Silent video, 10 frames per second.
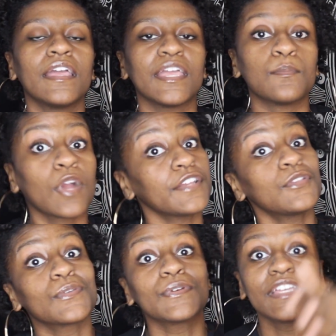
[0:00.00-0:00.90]
it brought you
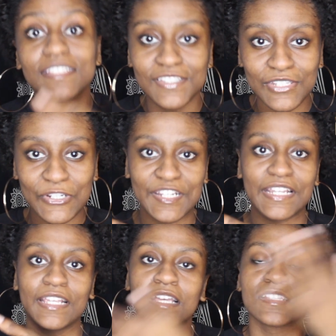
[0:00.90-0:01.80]
through history,